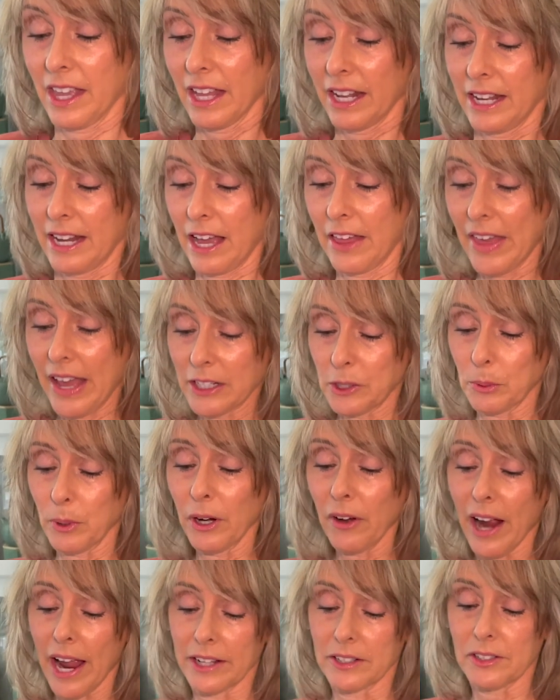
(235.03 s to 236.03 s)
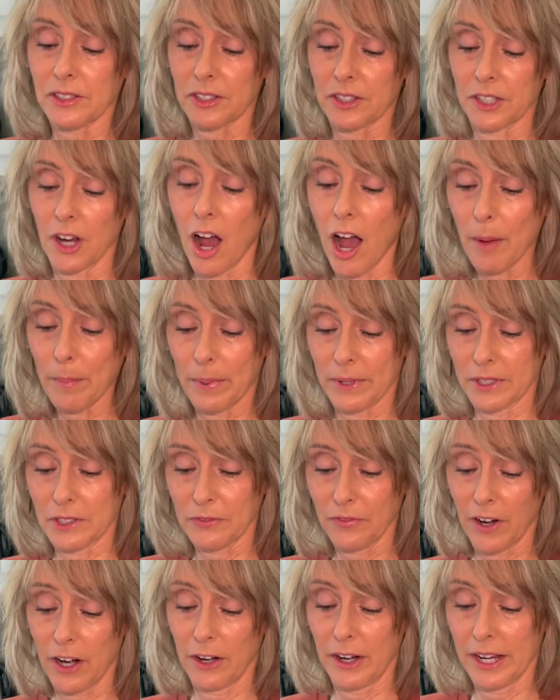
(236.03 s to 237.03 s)
Now that's where I stop as
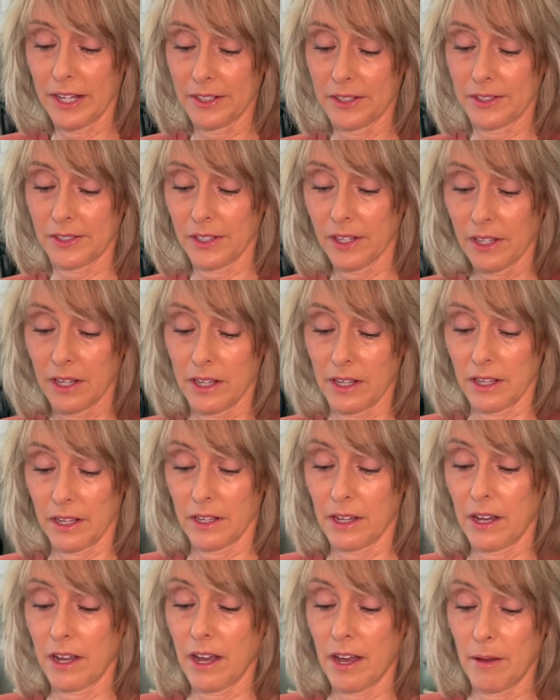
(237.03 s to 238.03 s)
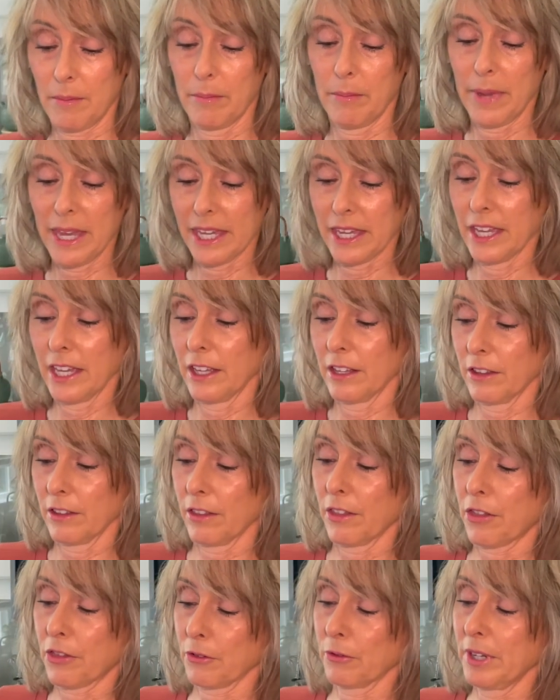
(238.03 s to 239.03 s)
far as making
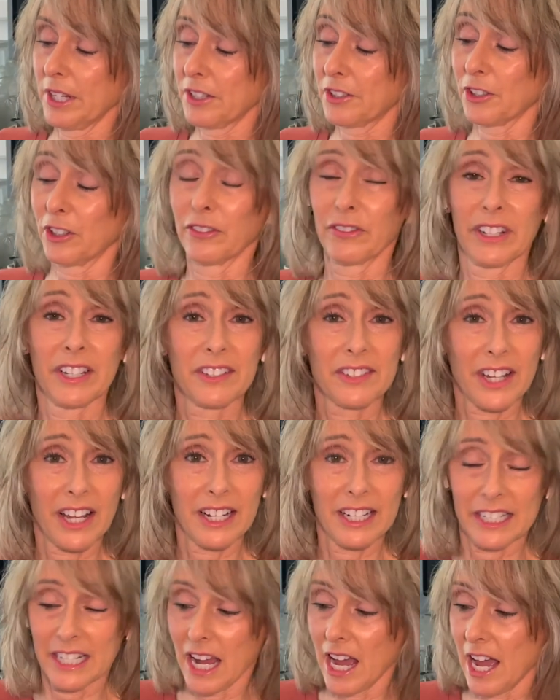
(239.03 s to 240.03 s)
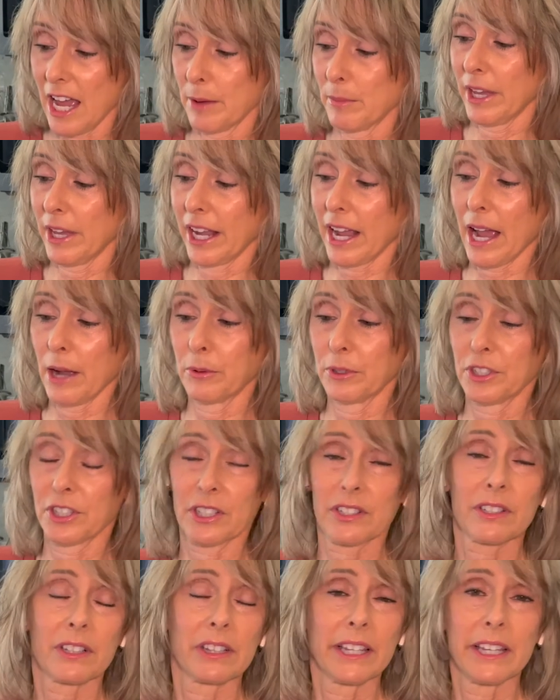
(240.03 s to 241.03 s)
3 servings at a time. I would
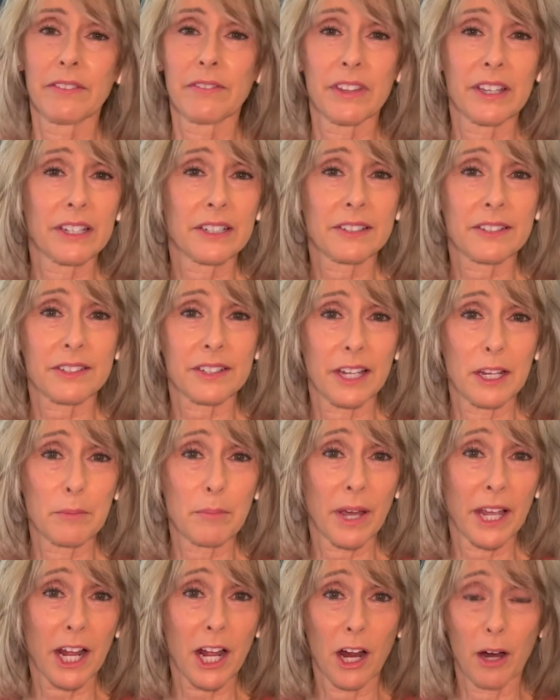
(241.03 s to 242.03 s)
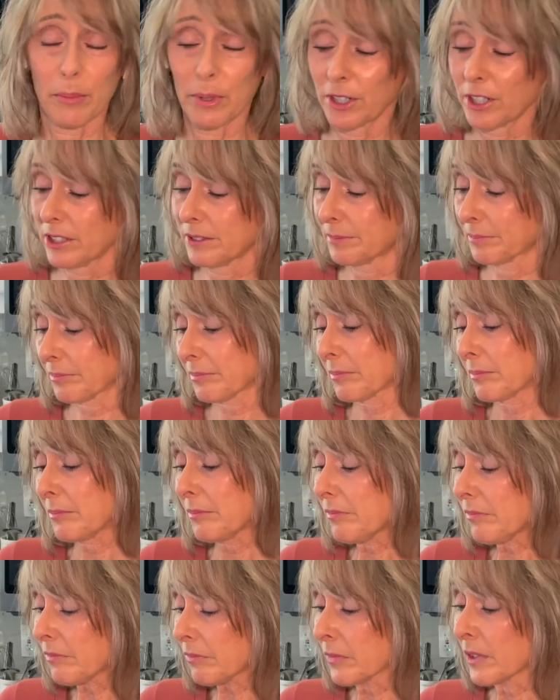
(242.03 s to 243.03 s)
just leave this in my cupboard.
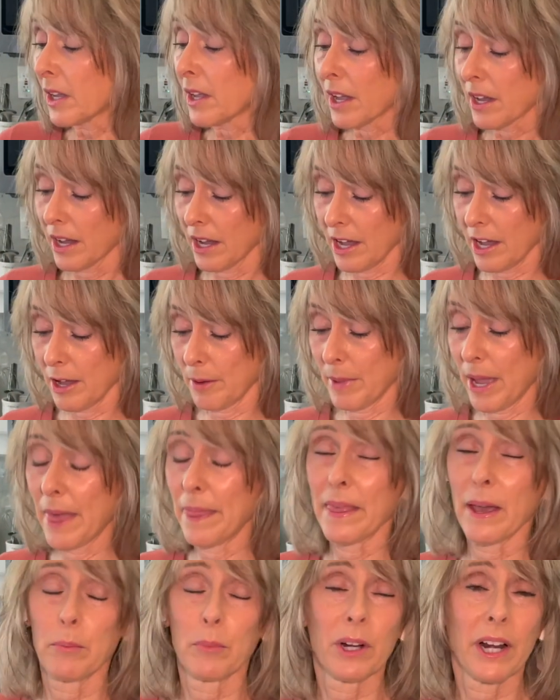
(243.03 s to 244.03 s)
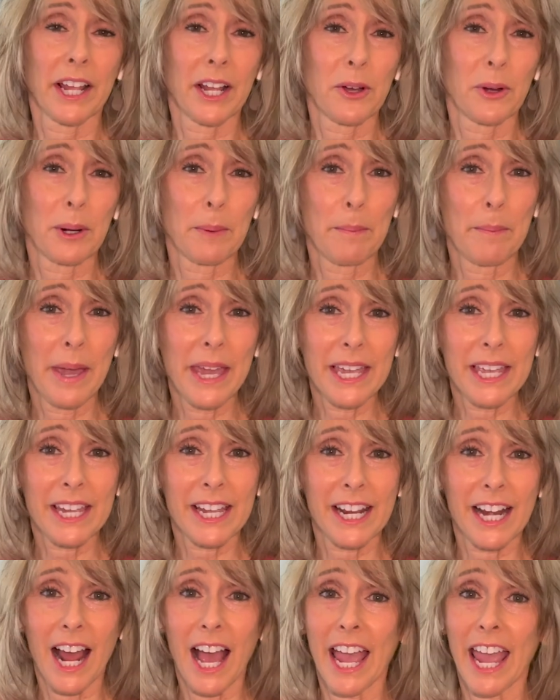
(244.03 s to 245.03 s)
And then when I go to make
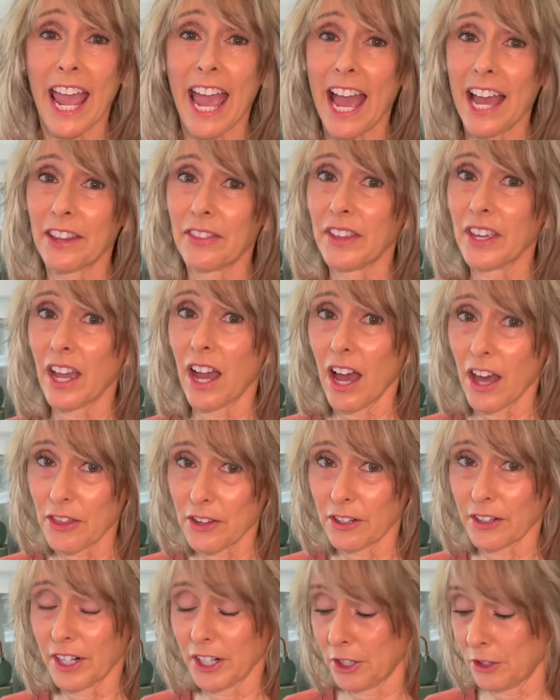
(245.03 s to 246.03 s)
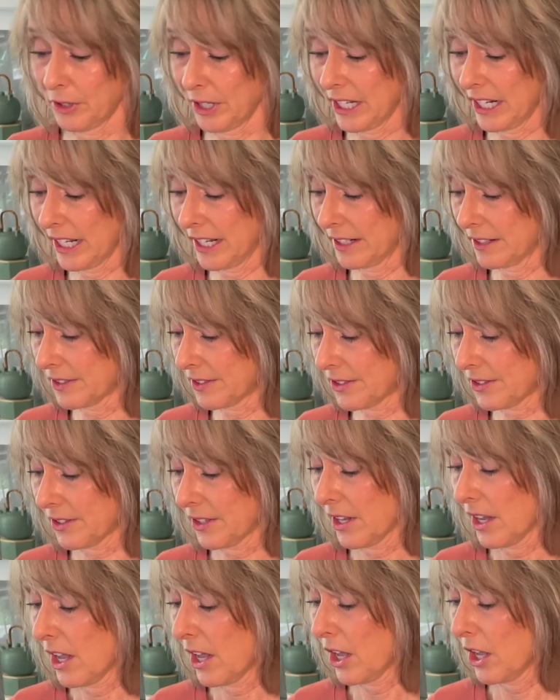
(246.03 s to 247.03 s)
it, I add the other
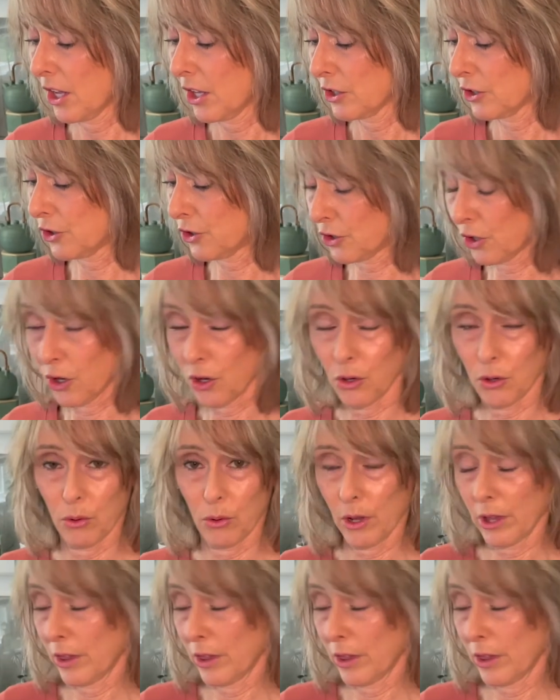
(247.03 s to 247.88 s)
ingredients. So